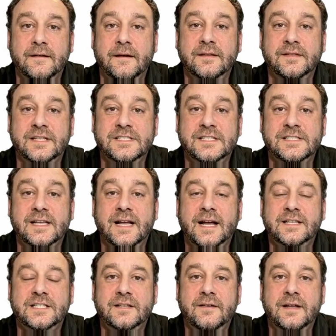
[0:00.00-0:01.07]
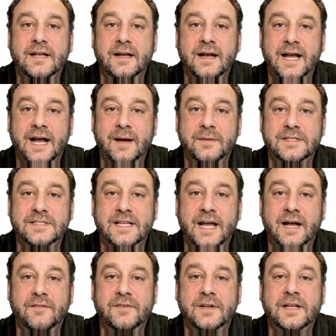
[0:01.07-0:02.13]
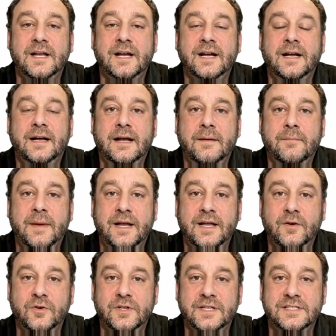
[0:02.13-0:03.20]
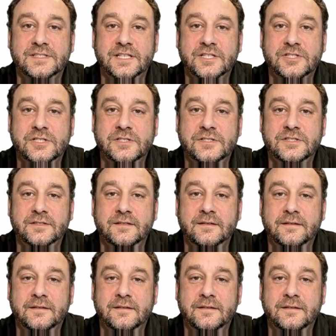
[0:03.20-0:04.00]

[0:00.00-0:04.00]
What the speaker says: This is an activity that happens every day in many organizations,